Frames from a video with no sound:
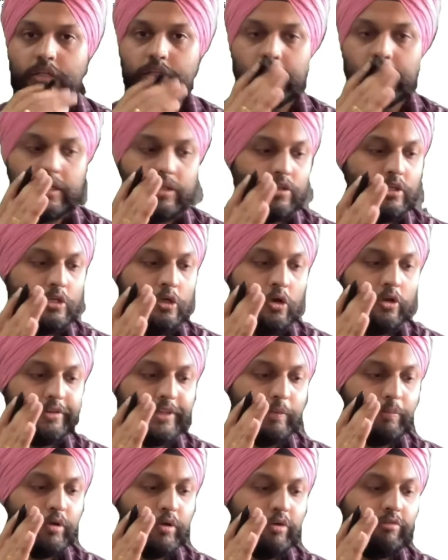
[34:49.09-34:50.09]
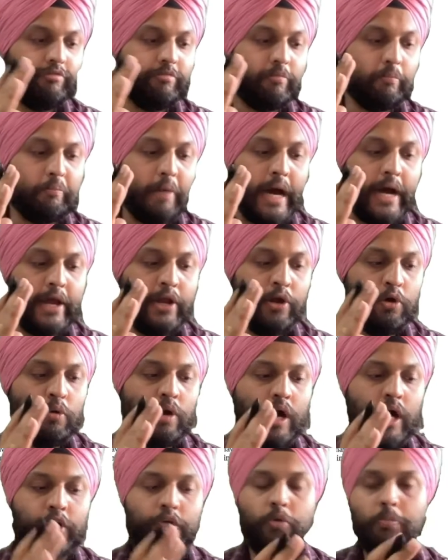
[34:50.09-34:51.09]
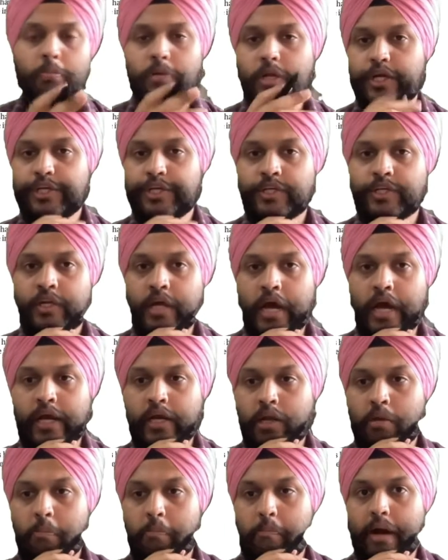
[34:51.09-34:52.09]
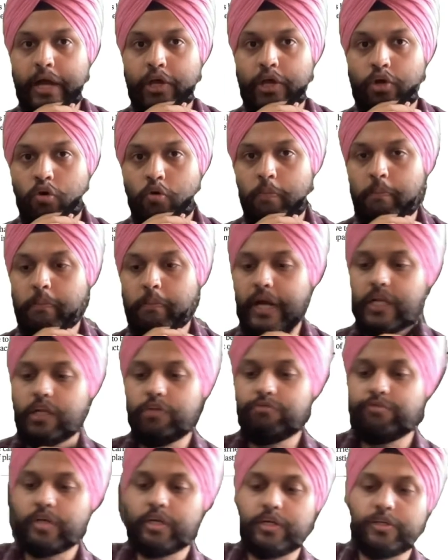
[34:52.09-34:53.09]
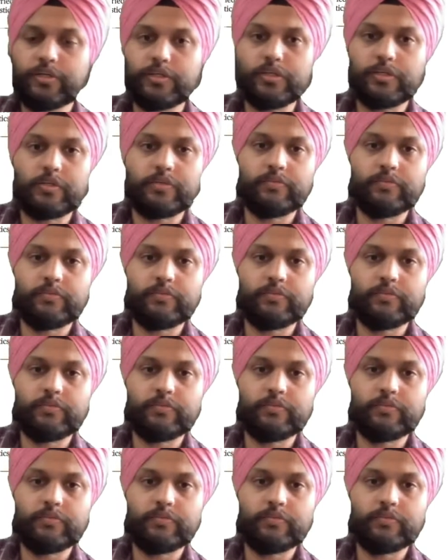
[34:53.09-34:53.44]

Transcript: that is the concept of bioaccumulation and biomagnification.